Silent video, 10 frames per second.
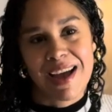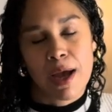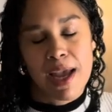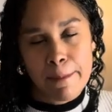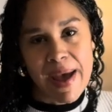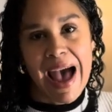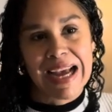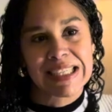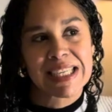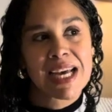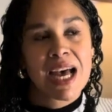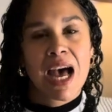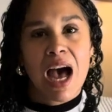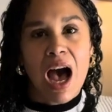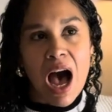impact
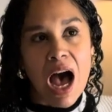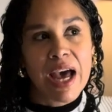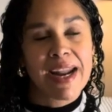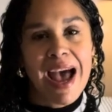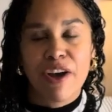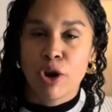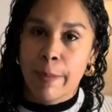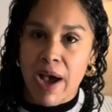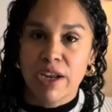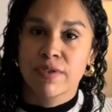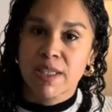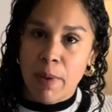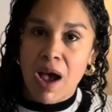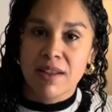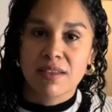on how your body
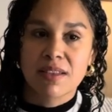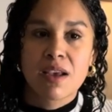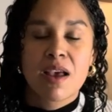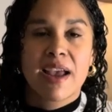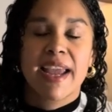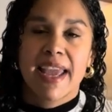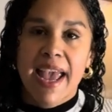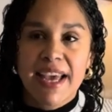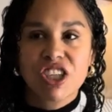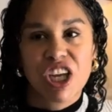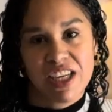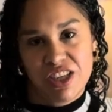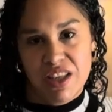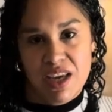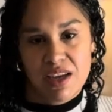responds. It can change
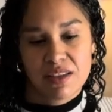things.